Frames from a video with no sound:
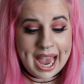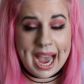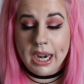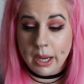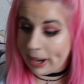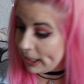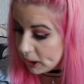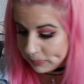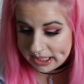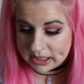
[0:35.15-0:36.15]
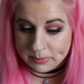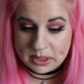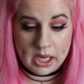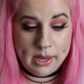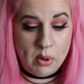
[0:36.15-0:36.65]
And I just picked up
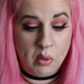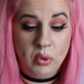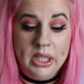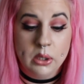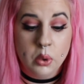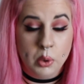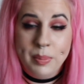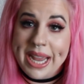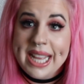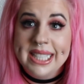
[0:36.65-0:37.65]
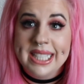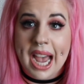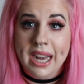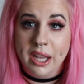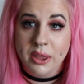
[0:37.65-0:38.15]
some really cool bits
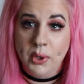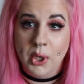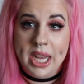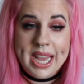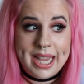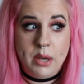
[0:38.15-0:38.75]
and I thought